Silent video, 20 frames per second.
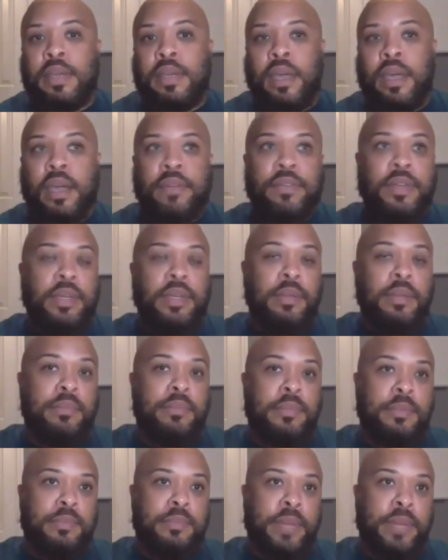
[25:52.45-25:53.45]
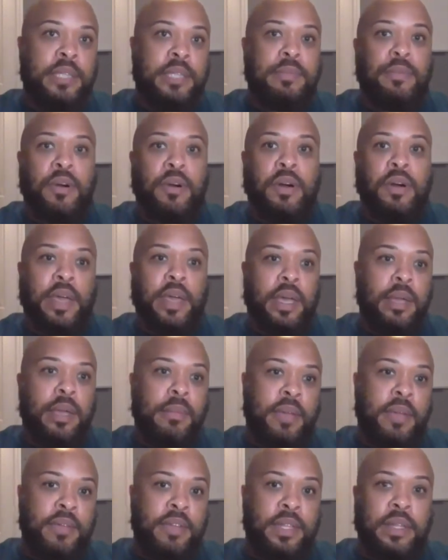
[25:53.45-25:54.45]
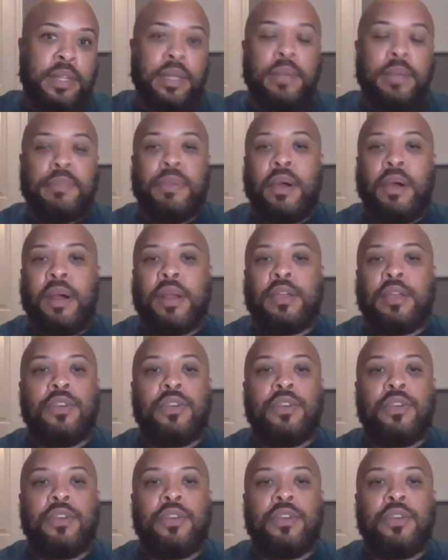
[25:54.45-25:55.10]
every baseball game, every theme park.